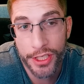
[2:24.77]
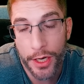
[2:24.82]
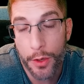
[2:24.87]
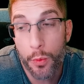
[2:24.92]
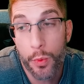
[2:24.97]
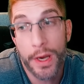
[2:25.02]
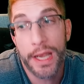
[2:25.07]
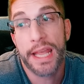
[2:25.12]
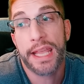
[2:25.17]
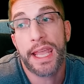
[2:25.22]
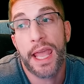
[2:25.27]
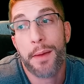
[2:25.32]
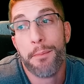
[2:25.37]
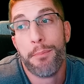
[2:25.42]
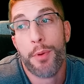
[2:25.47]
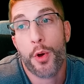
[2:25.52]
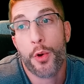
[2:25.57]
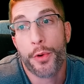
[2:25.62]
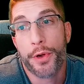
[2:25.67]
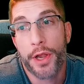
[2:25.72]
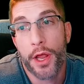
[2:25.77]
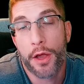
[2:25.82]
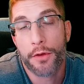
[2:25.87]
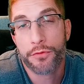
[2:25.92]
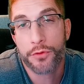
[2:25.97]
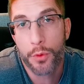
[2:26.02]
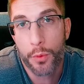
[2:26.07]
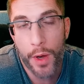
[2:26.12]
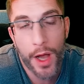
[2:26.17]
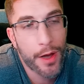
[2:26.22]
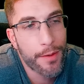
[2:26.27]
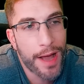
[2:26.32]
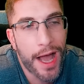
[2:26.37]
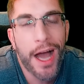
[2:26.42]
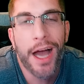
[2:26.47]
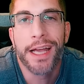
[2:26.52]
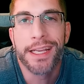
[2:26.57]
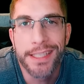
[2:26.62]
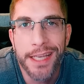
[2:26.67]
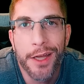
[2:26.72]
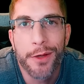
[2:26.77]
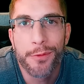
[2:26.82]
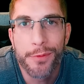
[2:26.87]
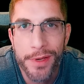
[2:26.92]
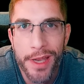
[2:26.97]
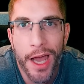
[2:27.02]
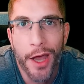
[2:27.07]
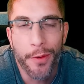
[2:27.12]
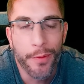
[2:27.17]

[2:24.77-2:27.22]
you know, will it get boring after a while? I don't know.